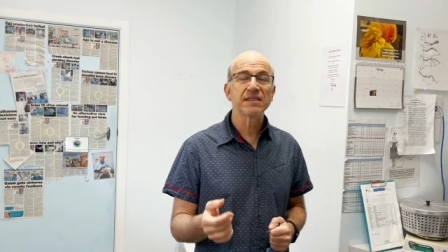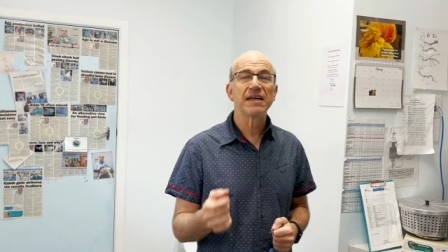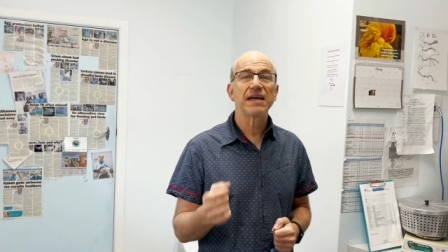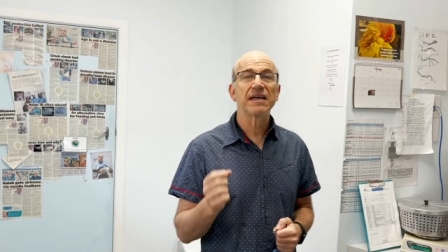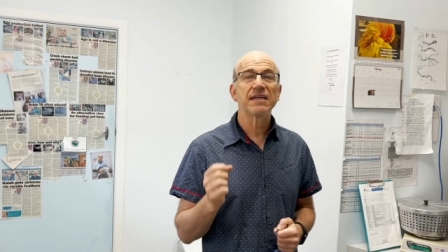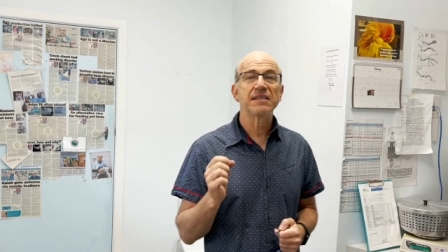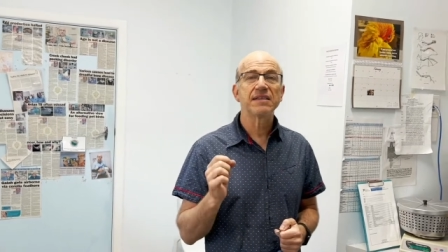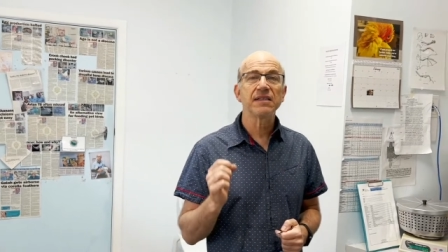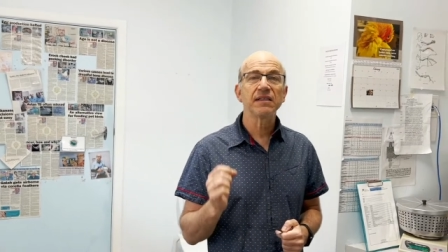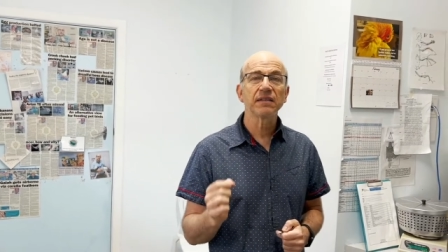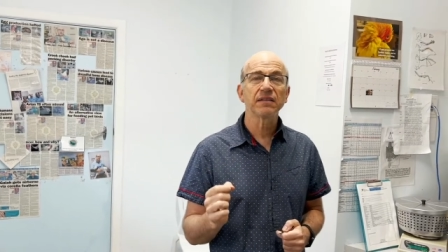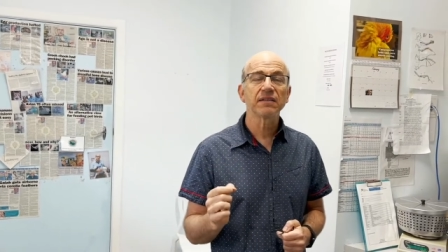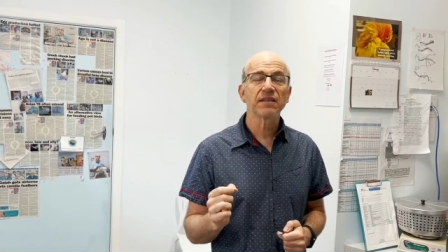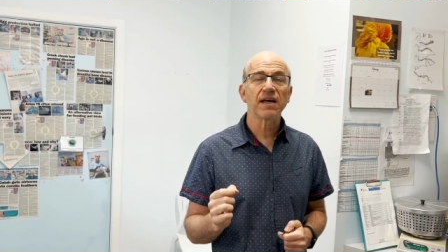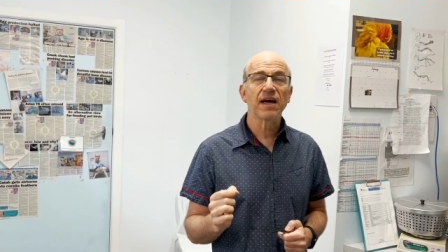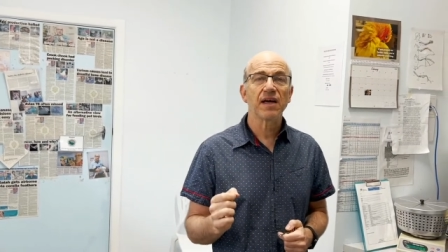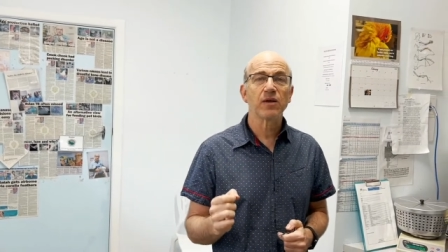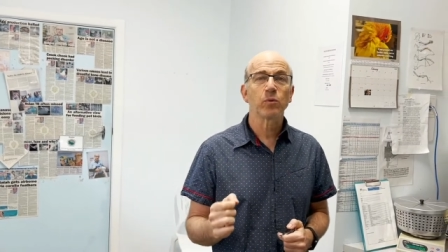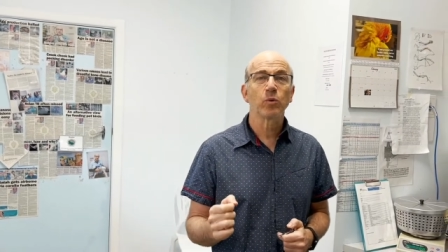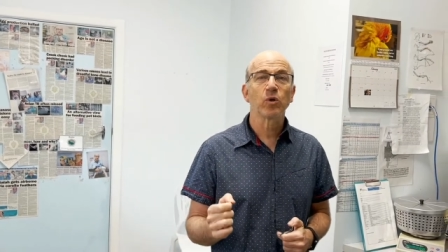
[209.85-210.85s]
The ideal
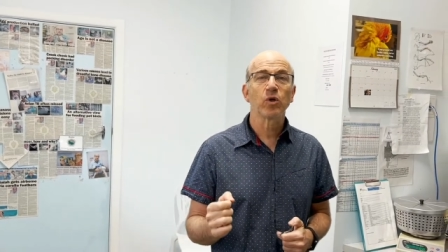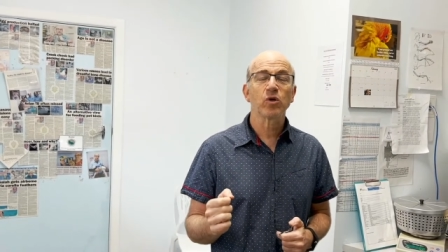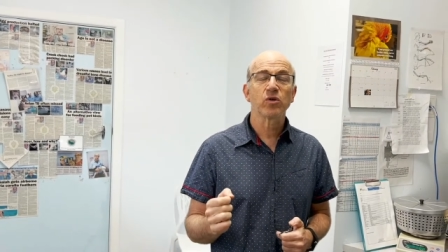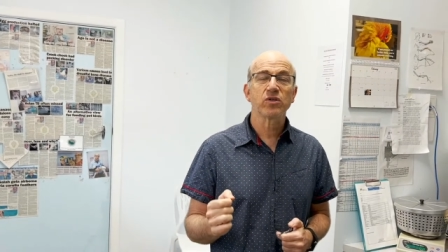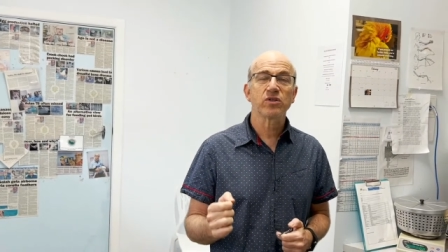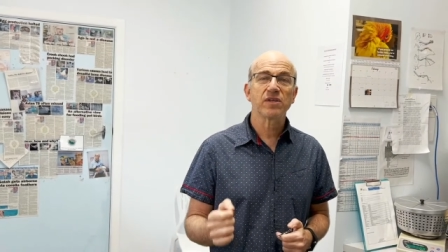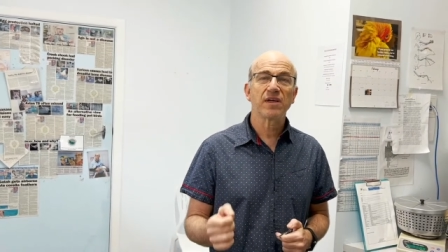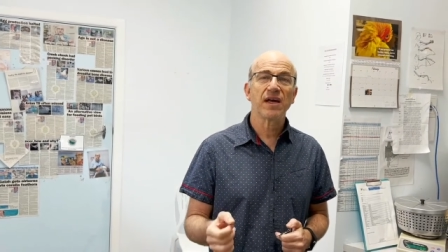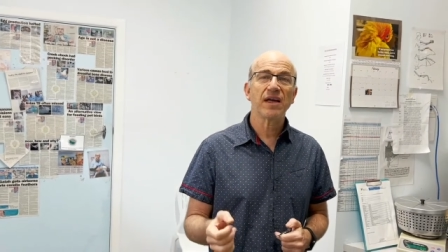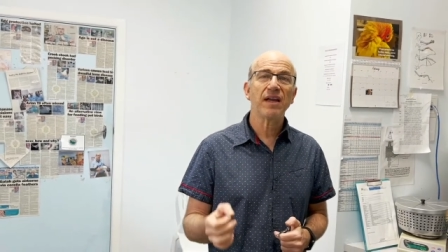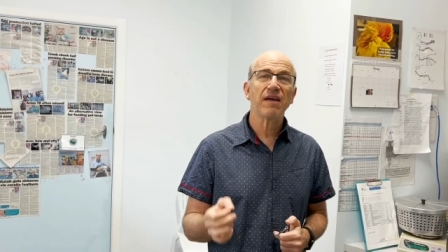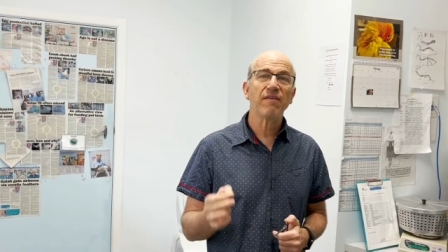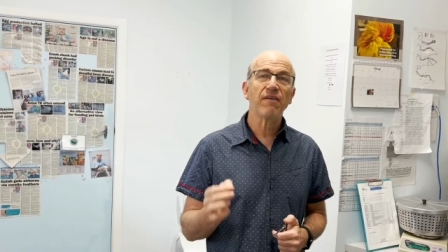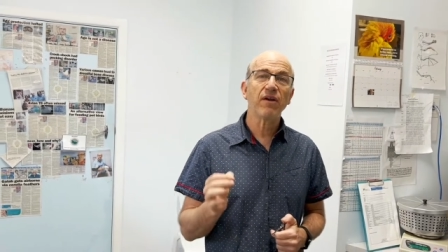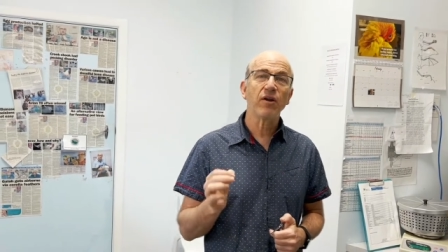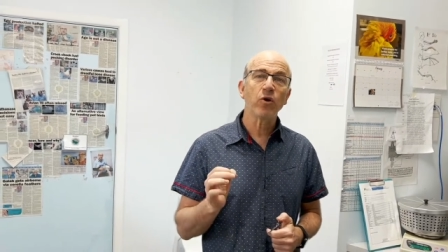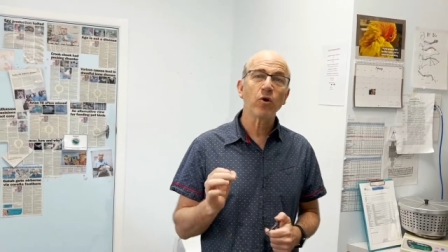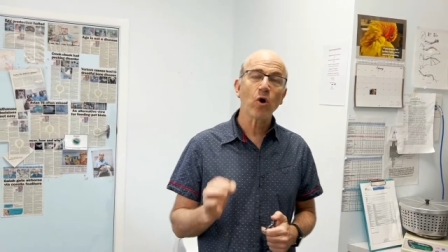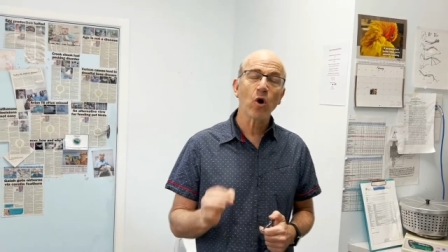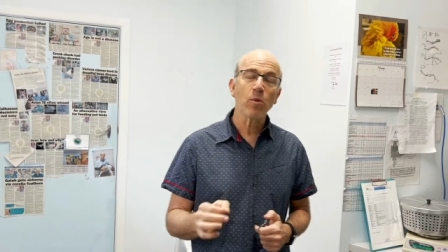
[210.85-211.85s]
diet will contain
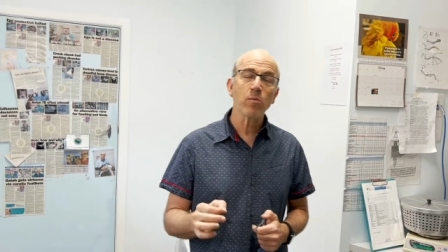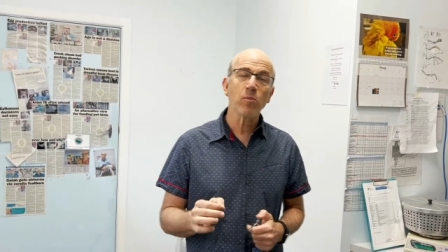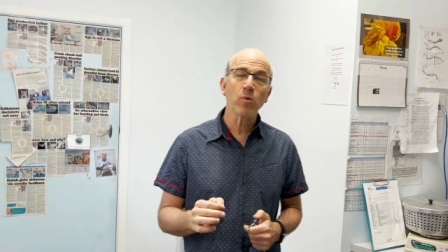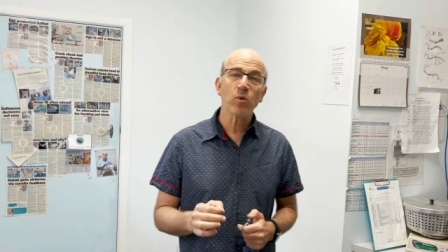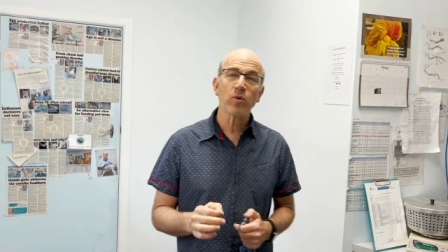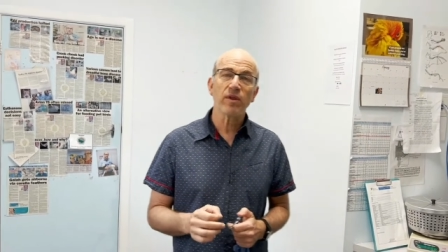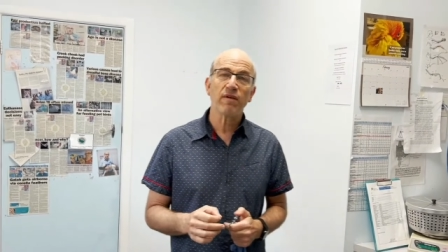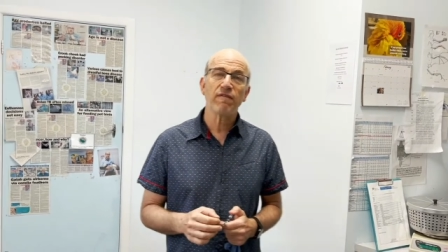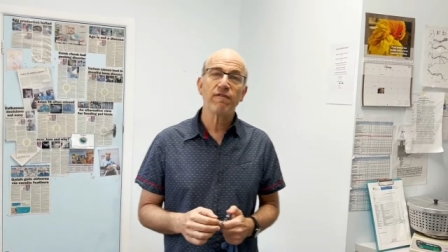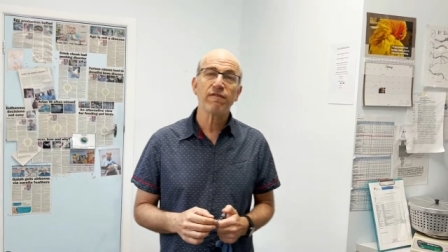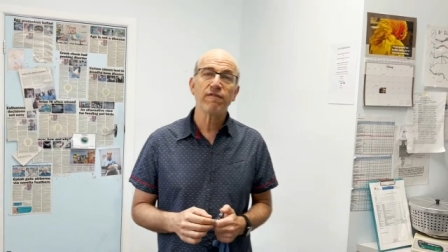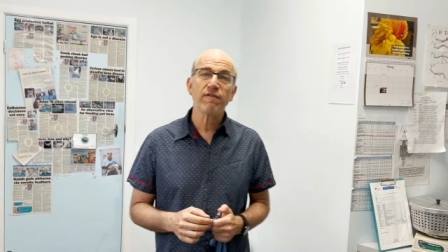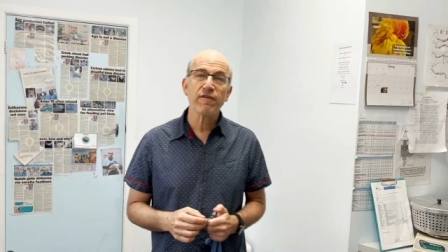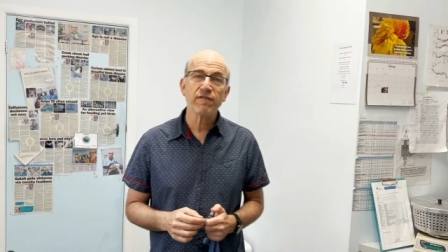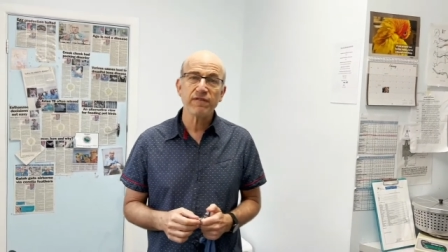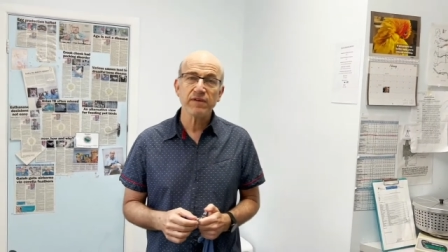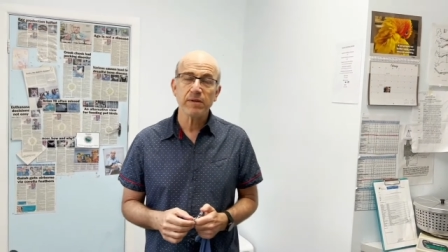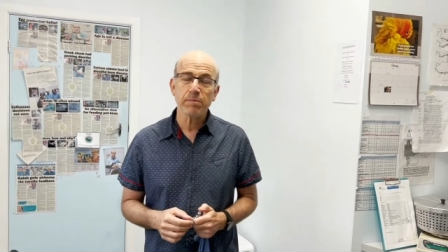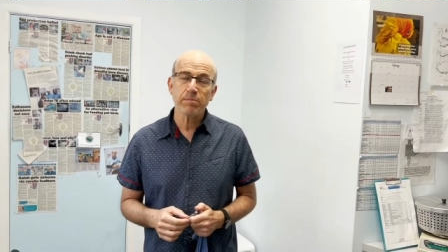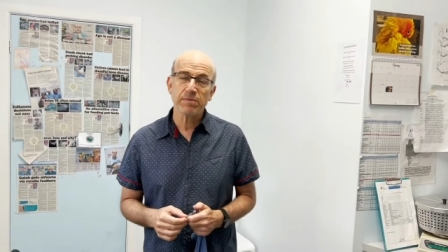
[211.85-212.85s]
no more than
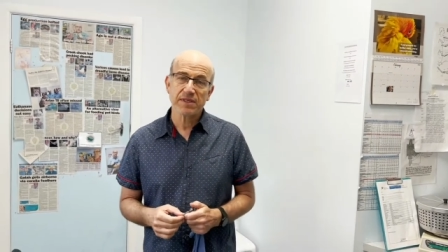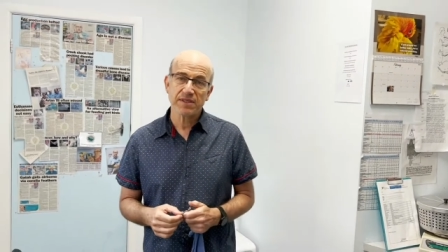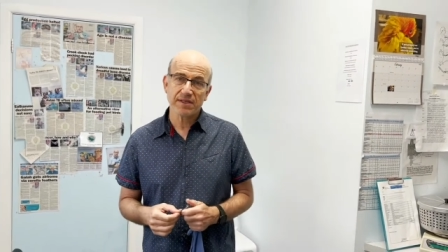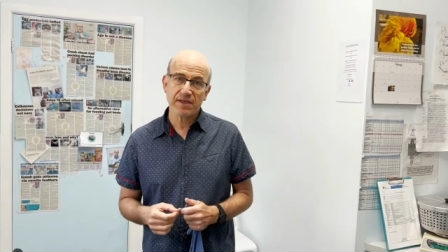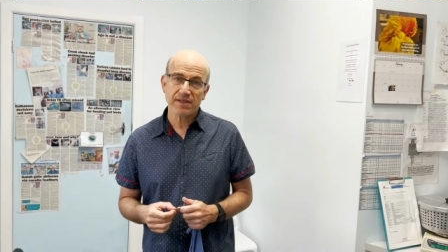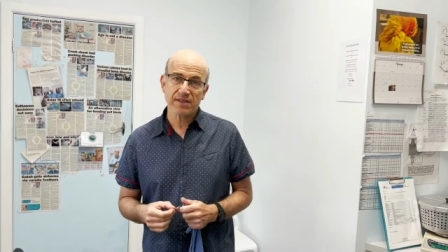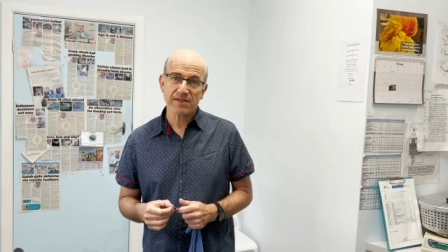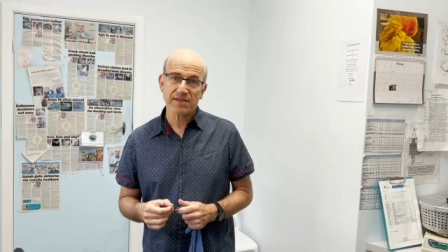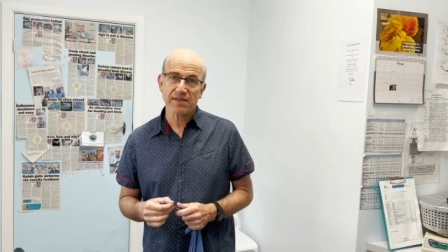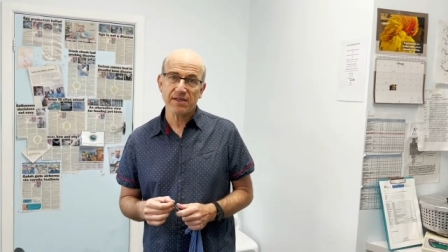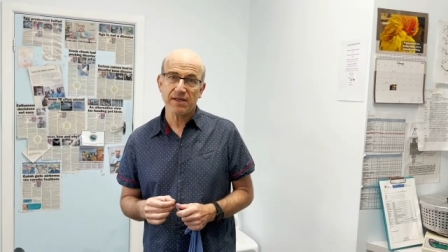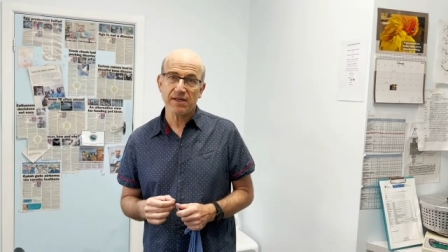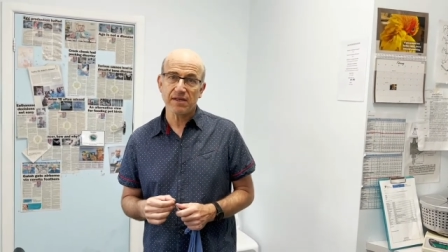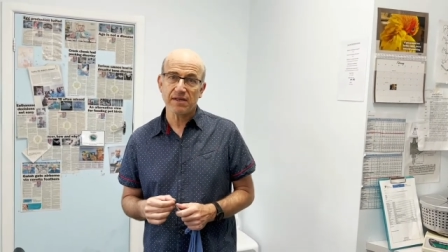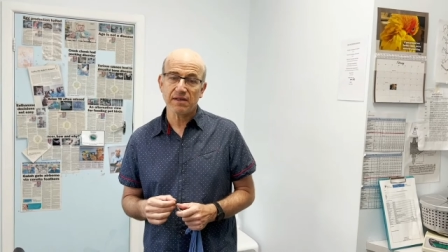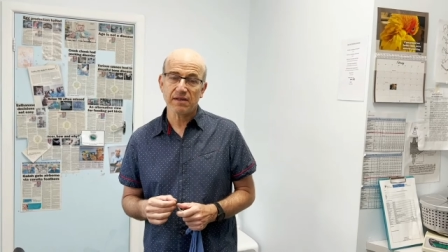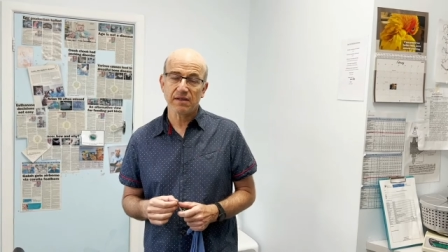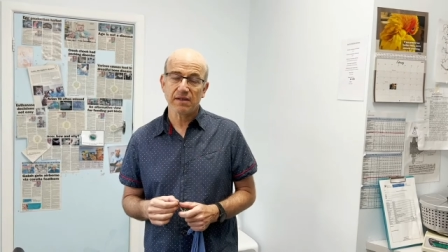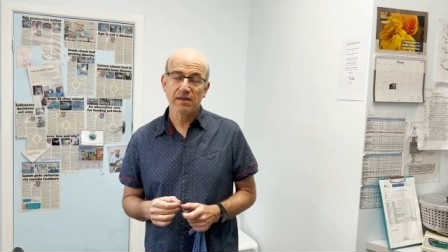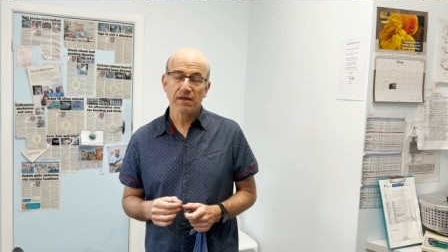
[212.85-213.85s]
fifty percent seed.